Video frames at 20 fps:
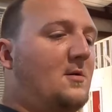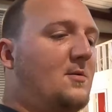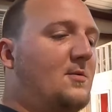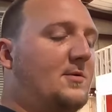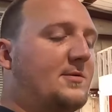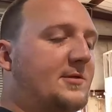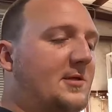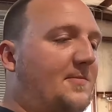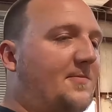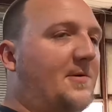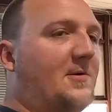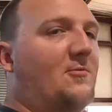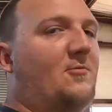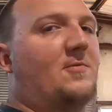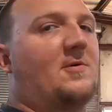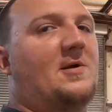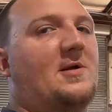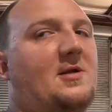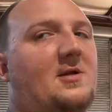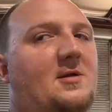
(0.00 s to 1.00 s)
What's up,
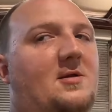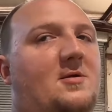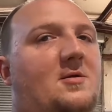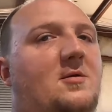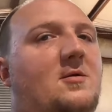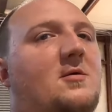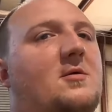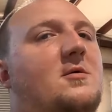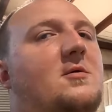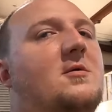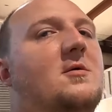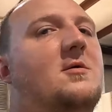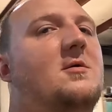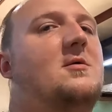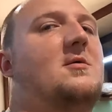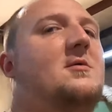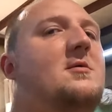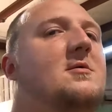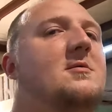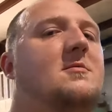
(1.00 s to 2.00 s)
everybody?
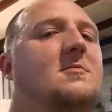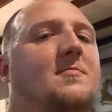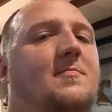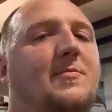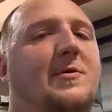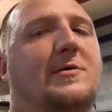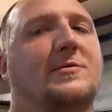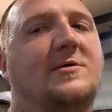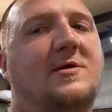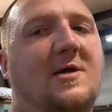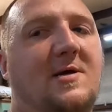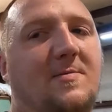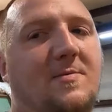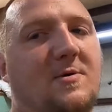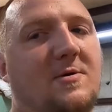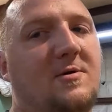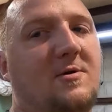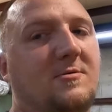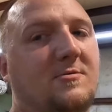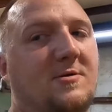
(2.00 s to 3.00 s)
Brought the
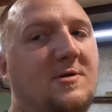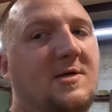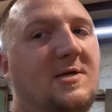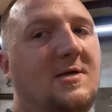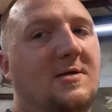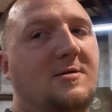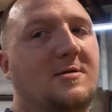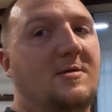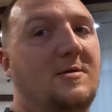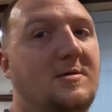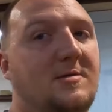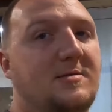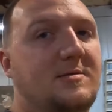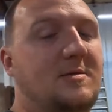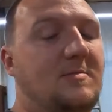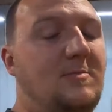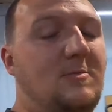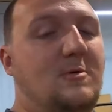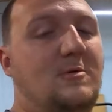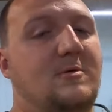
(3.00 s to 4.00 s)
camera along today
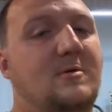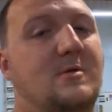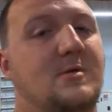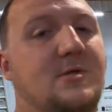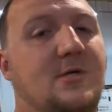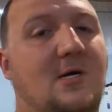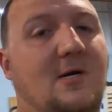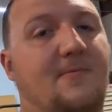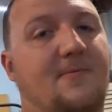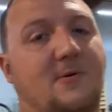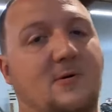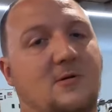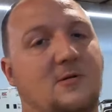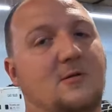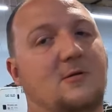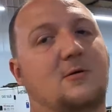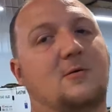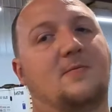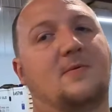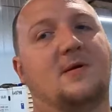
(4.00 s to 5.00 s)
because I'm going to the shop here in
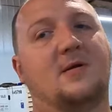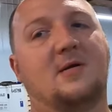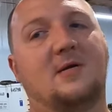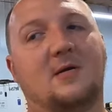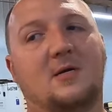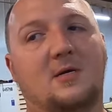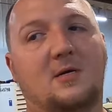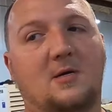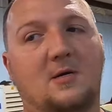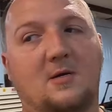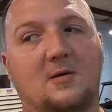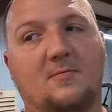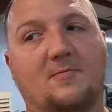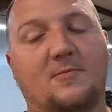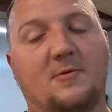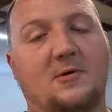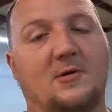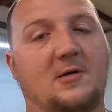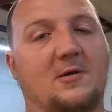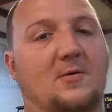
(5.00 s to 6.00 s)
a little bit,
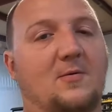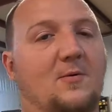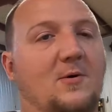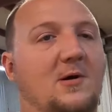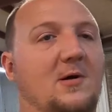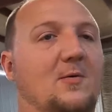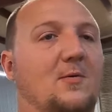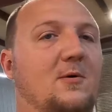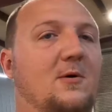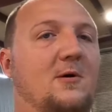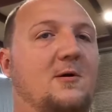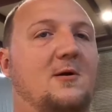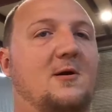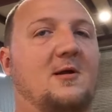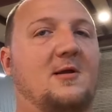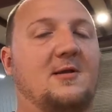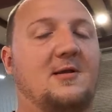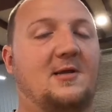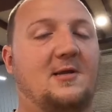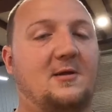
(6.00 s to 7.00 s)
but we're at work
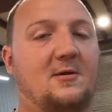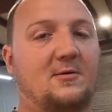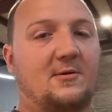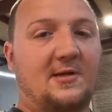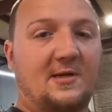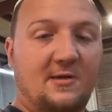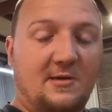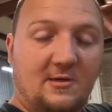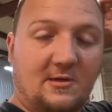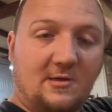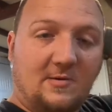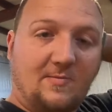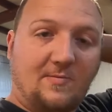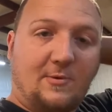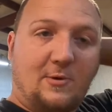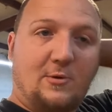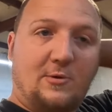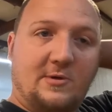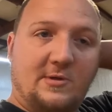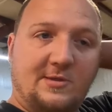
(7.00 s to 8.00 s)
right now down here
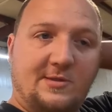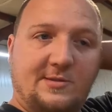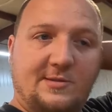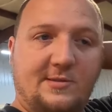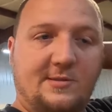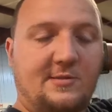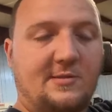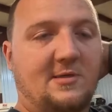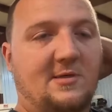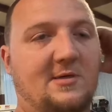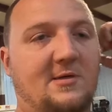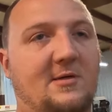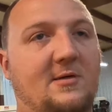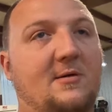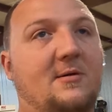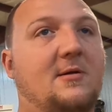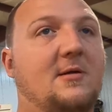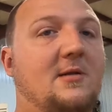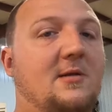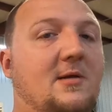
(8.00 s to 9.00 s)
at Boyd's,
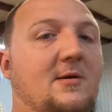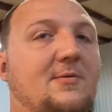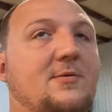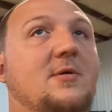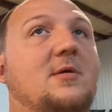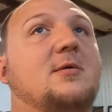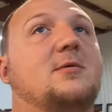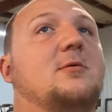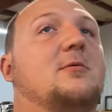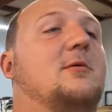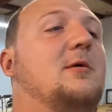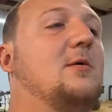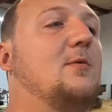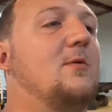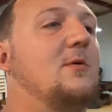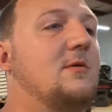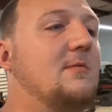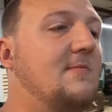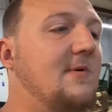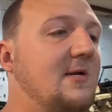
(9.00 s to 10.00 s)
and obviously as you can
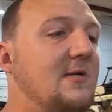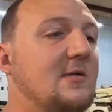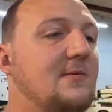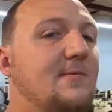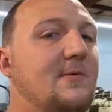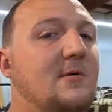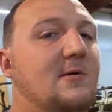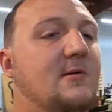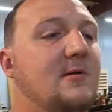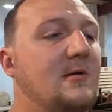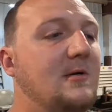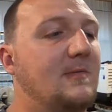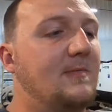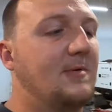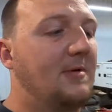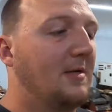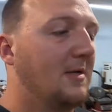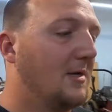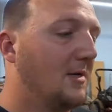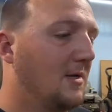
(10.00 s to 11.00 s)
tell we're in the maintenance building here,
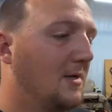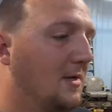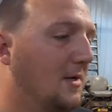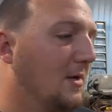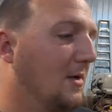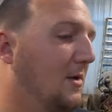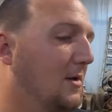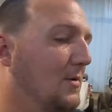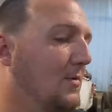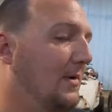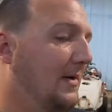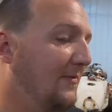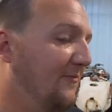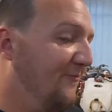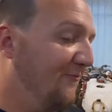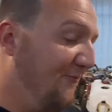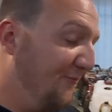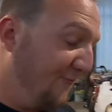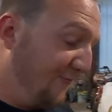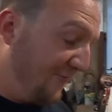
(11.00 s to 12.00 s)
but we
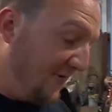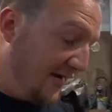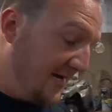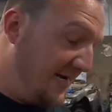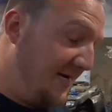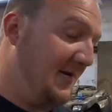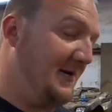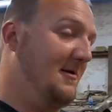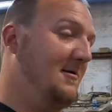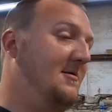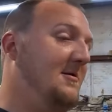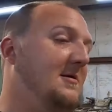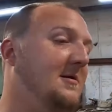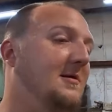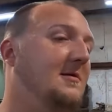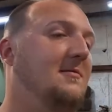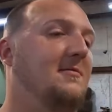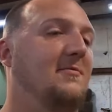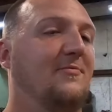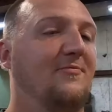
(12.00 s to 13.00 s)

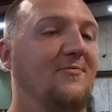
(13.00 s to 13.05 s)
finally